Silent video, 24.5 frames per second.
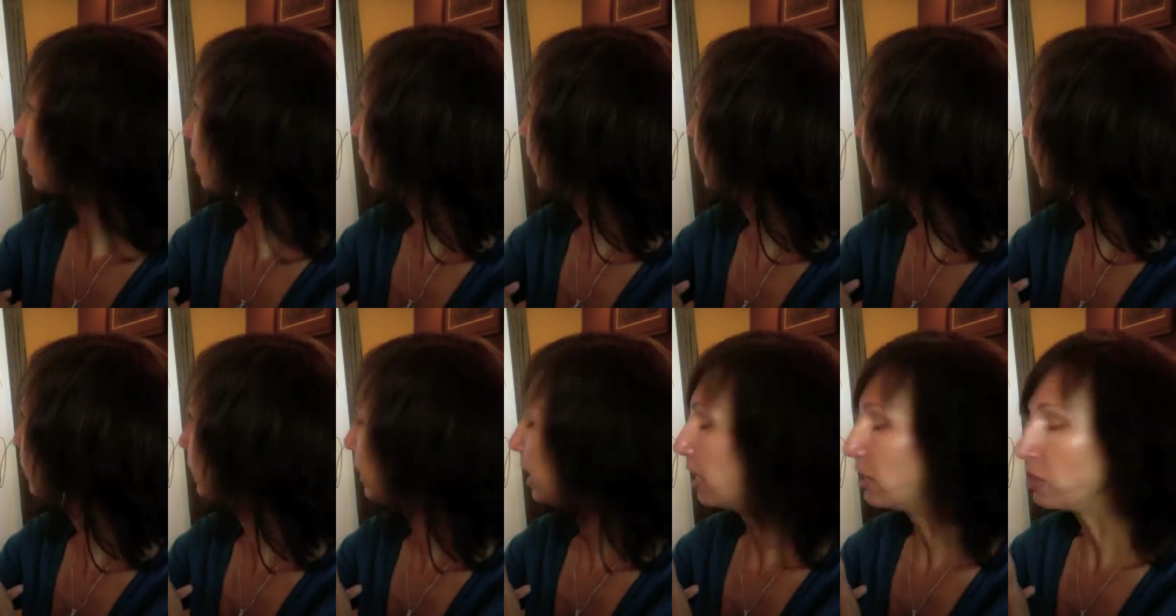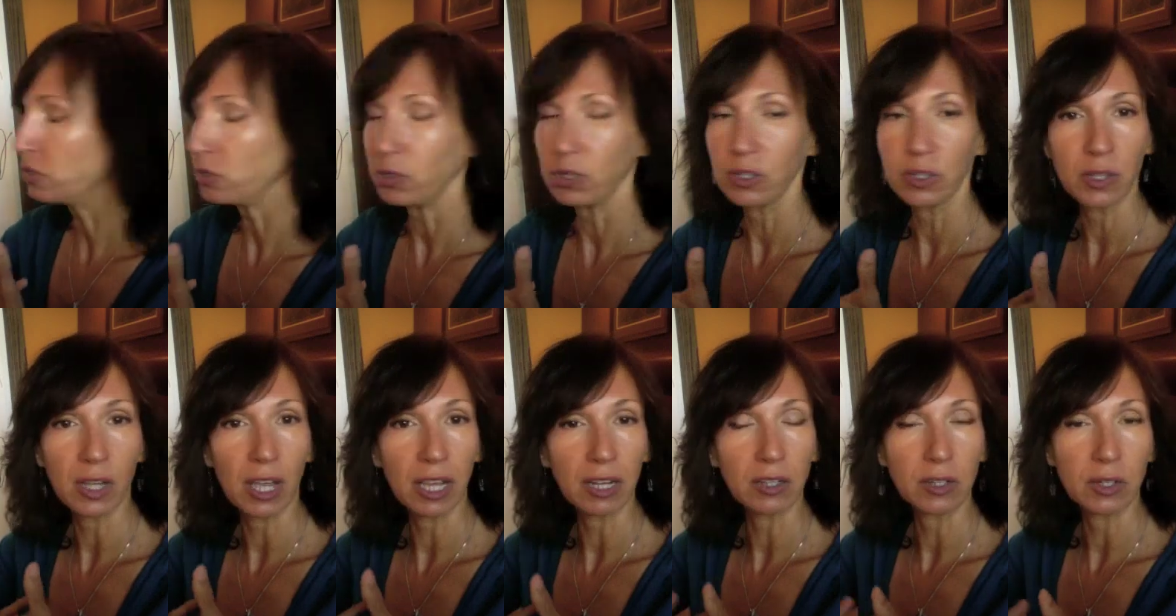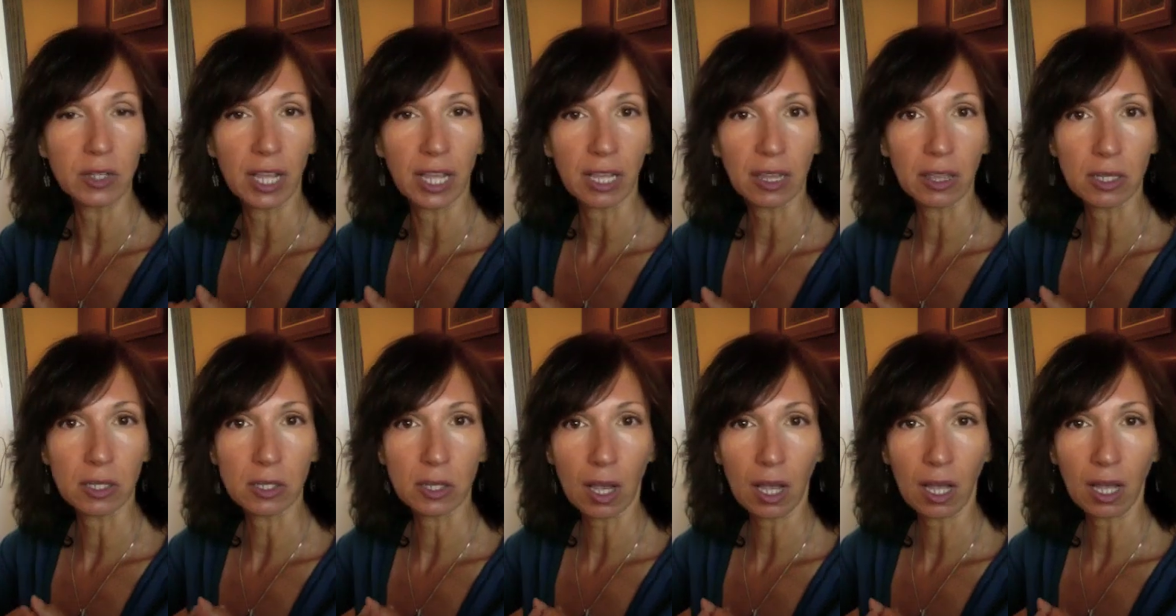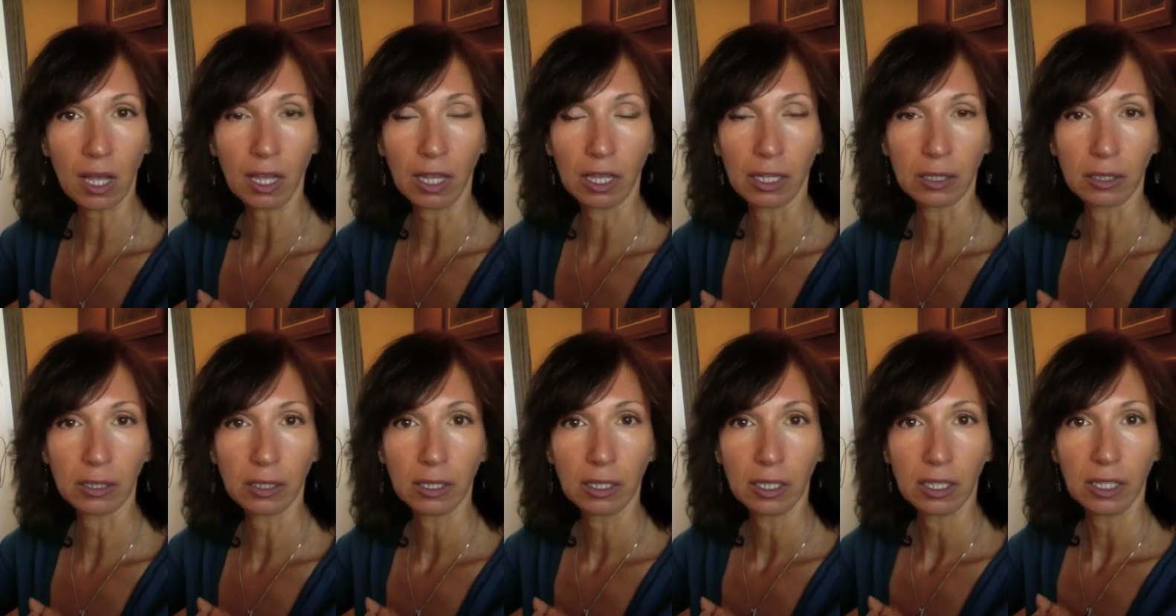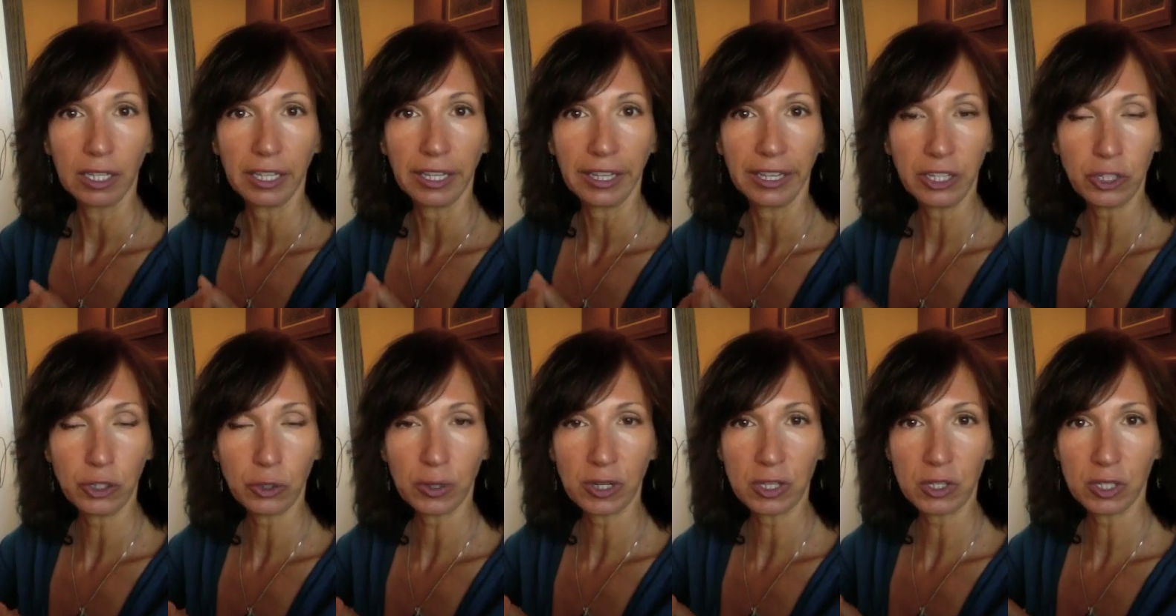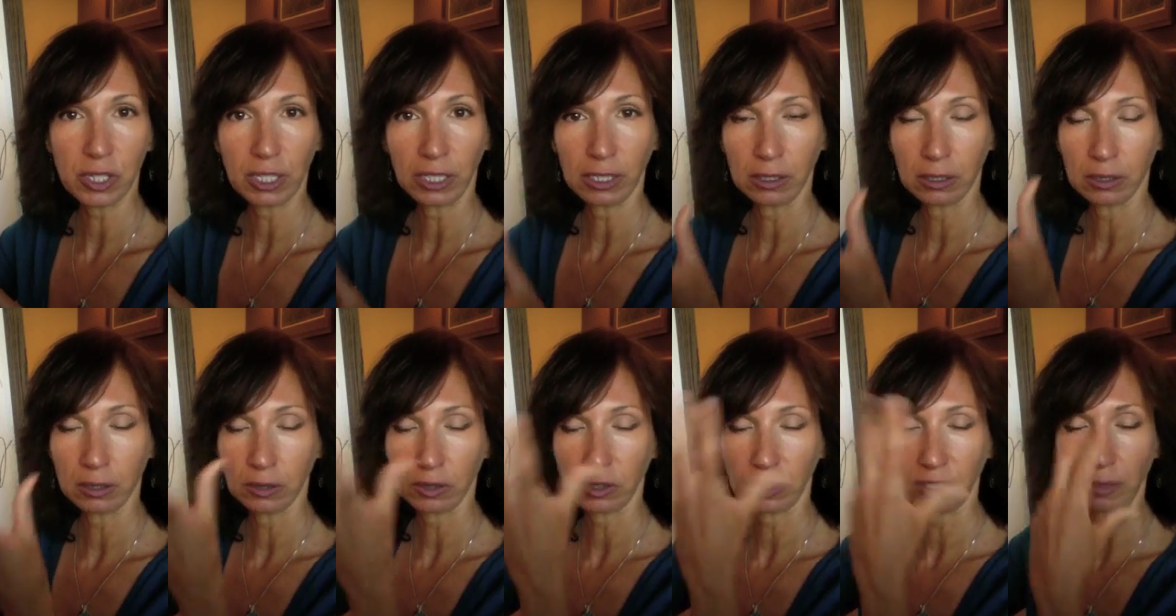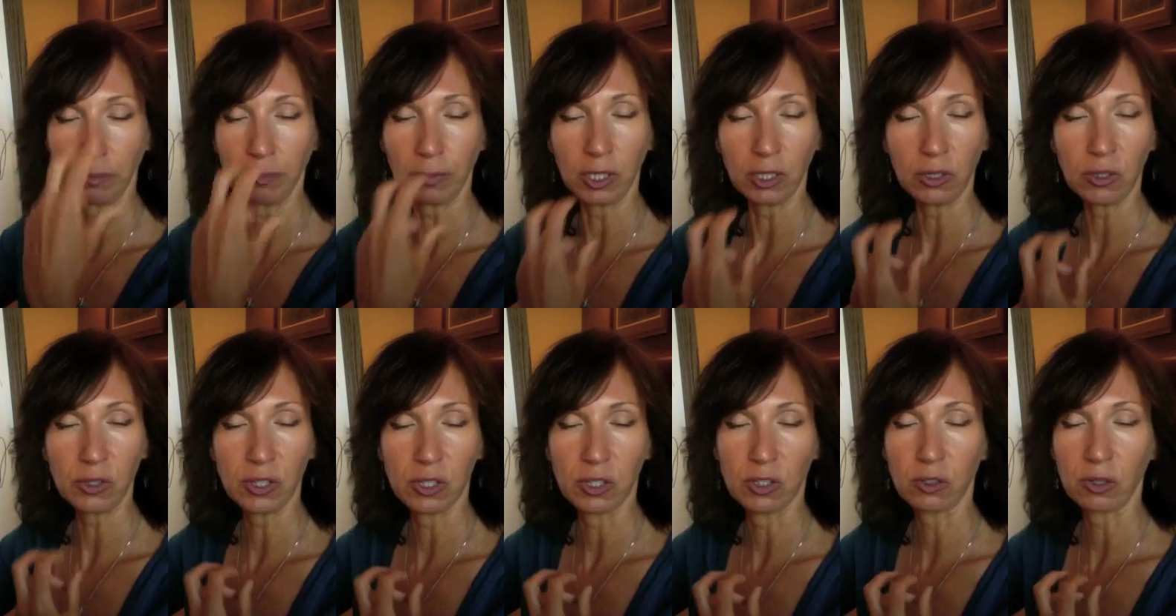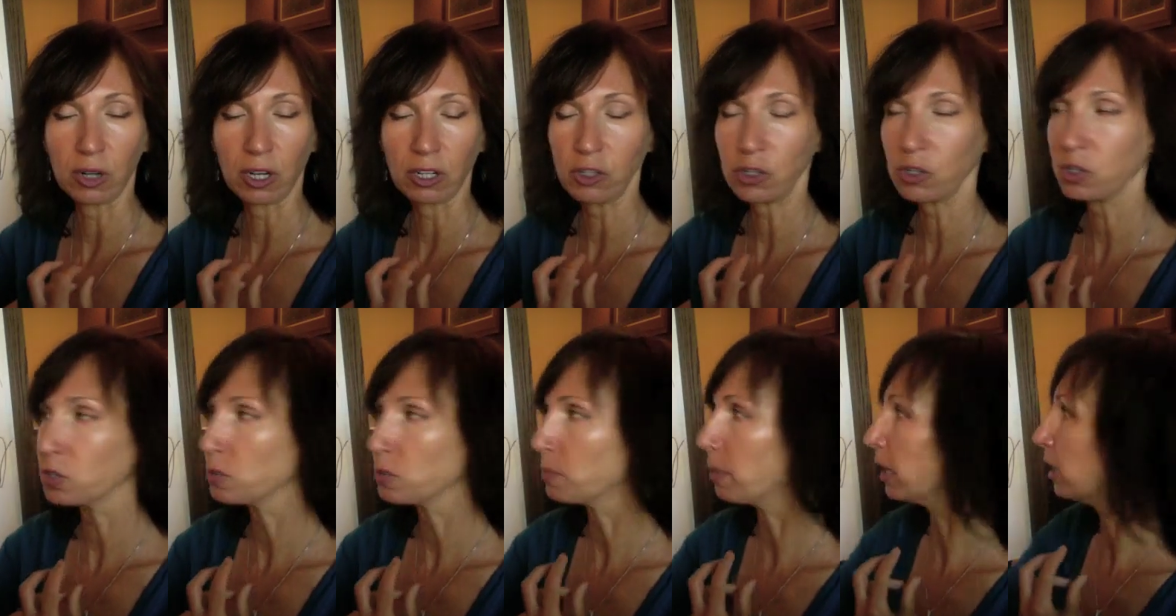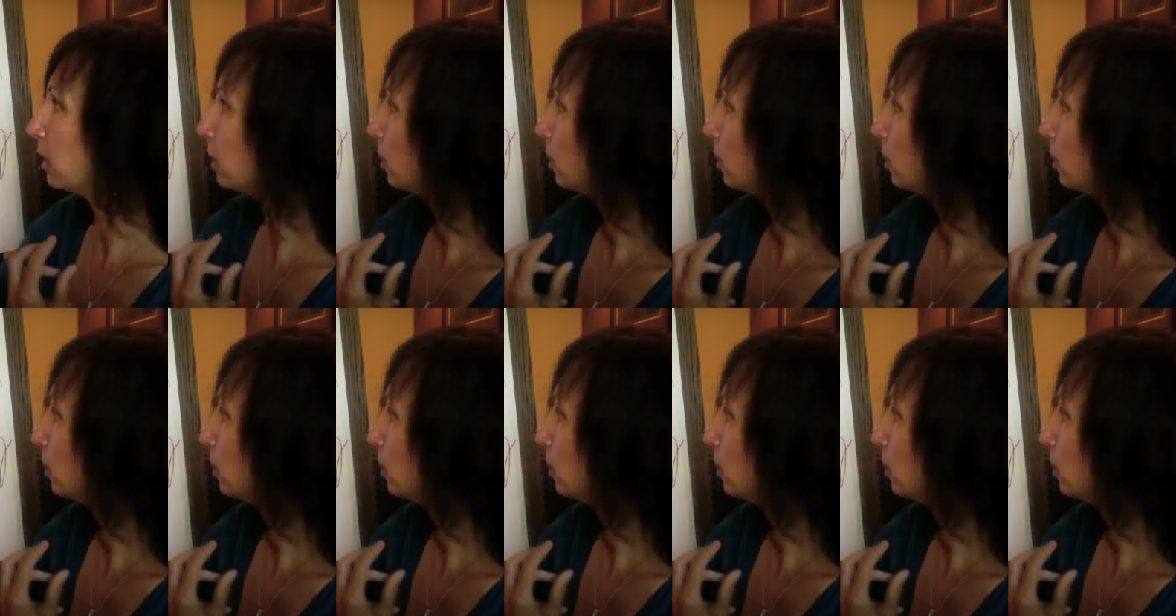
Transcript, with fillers: And as you decide to take this on, interesting symbols and structures might